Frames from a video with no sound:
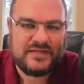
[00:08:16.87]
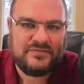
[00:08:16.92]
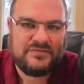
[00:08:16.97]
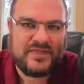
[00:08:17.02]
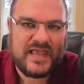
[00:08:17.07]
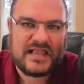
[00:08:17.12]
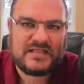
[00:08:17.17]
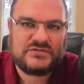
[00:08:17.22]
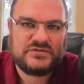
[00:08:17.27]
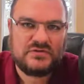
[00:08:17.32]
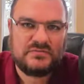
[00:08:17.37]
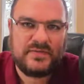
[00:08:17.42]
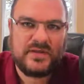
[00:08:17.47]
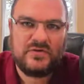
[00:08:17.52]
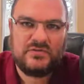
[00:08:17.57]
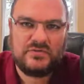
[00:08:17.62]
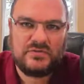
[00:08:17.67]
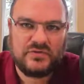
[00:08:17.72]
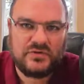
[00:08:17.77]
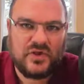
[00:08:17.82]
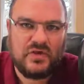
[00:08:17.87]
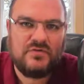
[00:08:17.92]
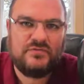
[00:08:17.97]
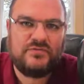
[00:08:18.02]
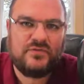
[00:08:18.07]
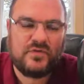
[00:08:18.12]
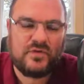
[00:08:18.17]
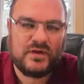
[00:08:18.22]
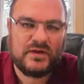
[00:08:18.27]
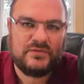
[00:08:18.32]
If that's your boat, go
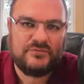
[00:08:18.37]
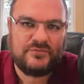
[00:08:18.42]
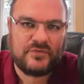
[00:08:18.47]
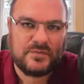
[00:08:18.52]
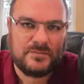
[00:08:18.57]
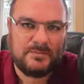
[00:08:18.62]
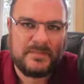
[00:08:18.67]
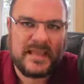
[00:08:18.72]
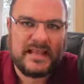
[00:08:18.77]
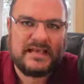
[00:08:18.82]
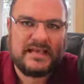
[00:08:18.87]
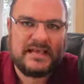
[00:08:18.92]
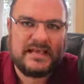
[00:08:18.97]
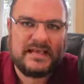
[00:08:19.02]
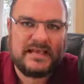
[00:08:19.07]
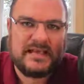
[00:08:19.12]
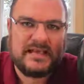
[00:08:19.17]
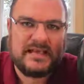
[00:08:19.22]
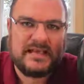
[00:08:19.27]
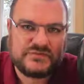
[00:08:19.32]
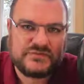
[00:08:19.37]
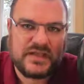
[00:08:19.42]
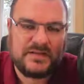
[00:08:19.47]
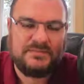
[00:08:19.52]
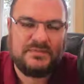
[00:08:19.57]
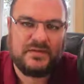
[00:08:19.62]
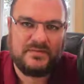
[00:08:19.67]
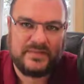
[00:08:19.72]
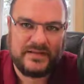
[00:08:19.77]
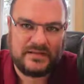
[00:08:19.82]
for it for Medicare
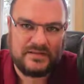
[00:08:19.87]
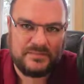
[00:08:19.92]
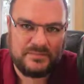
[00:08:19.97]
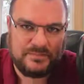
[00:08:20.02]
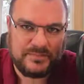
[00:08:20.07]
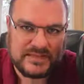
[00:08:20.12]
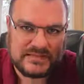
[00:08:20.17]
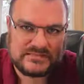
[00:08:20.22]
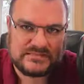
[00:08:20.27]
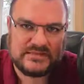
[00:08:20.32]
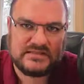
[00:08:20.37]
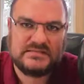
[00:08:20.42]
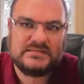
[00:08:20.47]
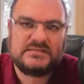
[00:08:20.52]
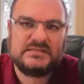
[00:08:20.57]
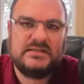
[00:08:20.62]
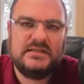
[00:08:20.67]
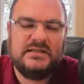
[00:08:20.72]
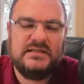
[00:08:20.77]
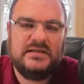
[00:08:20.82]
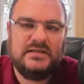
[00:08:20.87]
supplement business